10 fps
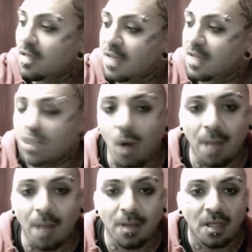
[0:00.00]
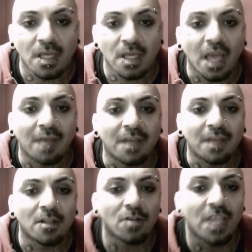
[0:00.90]
They show up and they
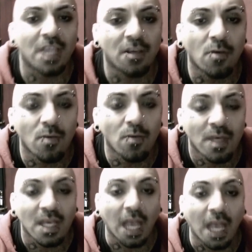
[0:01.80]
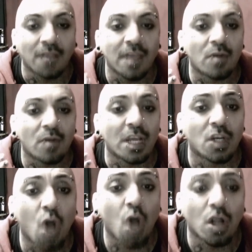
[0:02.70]
look at you and they don't
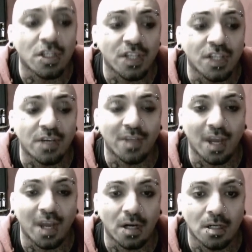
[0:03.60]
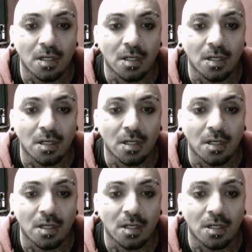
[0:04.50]
acknowledge that you're there.